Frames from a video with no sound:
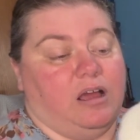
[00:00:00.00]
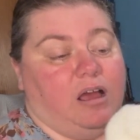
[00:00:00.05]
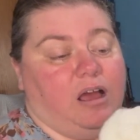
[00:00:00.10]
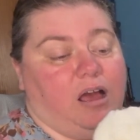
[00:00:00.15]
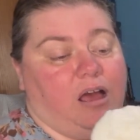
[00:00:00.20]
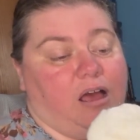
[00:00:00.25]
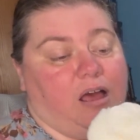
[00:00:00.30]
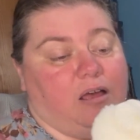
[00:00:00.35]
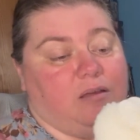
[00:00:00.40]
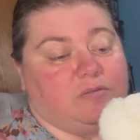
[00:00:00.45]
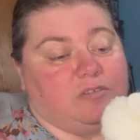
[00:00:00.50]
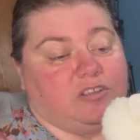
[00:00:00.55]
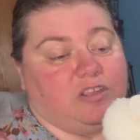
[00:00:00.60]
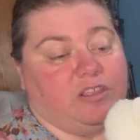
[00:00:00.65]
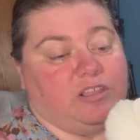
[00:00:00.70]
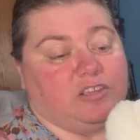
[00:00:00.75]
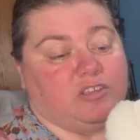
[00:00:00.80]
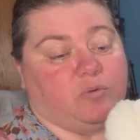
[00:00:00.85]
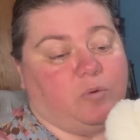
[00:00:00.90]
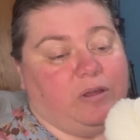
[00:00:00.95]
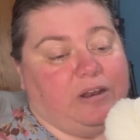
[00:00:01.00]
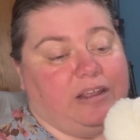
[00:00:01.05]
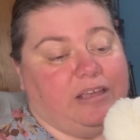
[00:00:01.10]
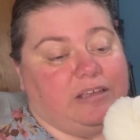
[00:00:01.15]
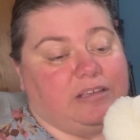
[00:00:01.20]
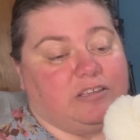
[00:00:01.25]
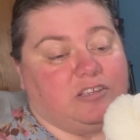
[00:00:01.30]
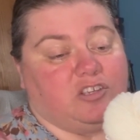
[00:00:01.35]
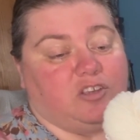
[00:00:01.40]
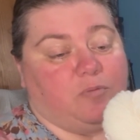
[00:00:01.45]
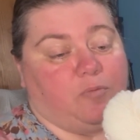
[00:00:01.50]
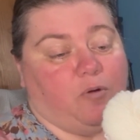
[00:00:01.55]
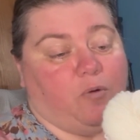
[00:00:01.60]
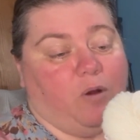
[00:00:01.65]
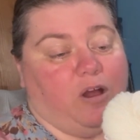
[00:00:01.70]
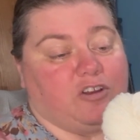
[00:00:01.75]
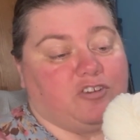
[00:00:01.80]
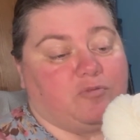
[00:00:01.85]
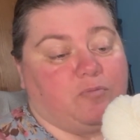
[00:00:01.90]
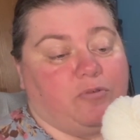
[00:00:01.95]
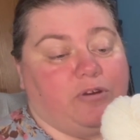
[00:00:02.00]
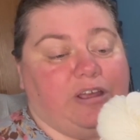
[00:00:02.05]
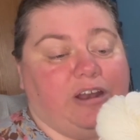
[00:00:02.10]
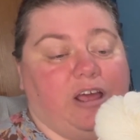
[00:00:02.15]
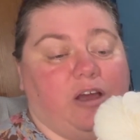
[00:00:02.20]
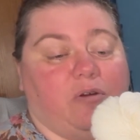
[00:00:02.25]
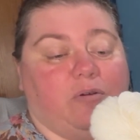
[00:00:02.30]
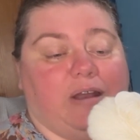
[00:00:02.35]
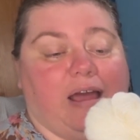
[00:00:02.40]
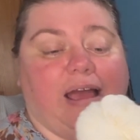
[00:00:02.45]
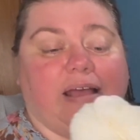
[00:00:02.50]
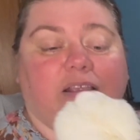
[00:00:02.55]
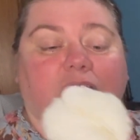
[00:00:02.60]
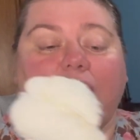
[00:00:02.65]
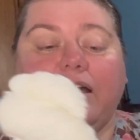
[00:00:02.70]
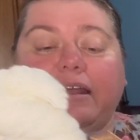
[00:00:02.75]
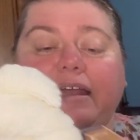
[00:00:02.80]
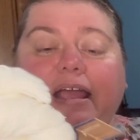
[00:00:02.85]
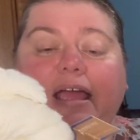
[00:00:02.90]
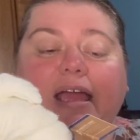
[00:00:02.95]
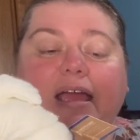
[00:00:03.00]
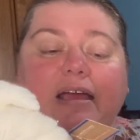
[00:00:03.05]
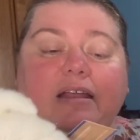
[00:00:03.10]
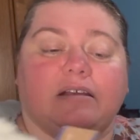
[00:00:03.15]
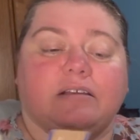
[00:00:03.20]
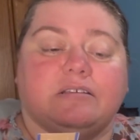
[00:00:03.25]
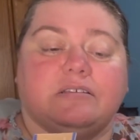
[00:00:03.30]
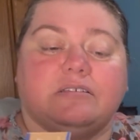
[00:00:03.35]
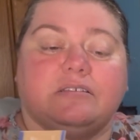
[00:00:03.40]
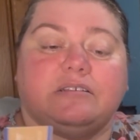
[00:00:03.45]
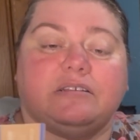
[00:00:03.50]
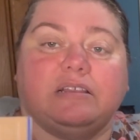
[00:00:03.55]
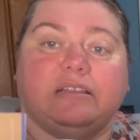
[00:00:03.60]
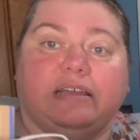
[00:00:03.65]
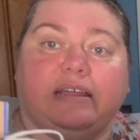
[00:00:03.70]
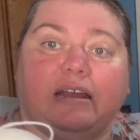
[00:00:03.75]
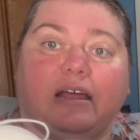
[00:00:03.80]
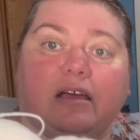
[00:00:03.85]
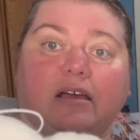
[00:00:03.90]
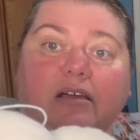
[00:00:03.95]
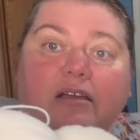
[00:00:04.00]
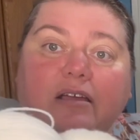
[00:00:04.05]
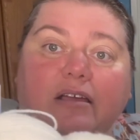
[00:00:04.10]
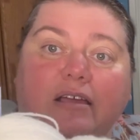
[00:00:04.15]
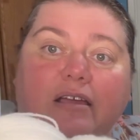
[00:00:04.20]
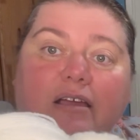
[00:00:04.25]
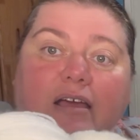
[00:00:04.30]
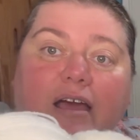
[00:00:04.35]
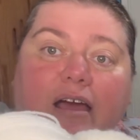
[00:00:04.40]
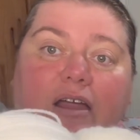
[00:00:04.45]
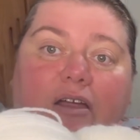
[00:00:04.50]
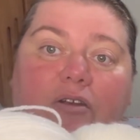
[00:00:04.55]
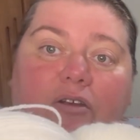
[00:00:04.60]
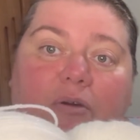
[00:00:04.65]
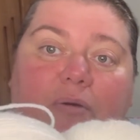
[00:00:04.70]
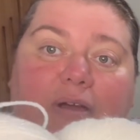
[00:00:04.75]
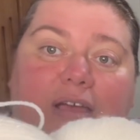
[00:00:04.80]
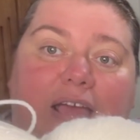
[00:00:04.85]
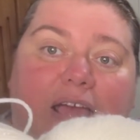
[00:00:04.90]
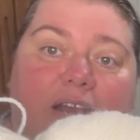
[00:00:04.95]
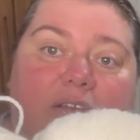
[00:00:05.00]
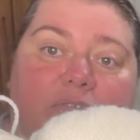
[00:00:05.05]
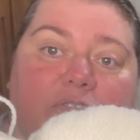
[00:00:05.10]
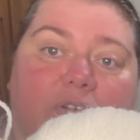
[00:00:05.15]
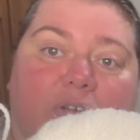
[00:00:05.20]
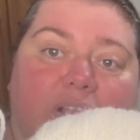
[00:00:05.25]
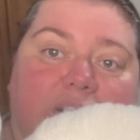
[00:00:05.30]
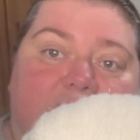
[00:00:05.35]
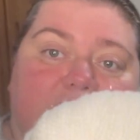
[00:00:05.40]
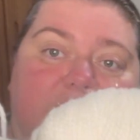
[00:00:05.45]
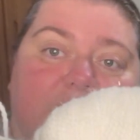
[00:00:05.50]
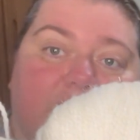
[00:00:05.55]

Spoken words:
So this one is superwash merino, nylon, and stellina. I don't know, again, if you can see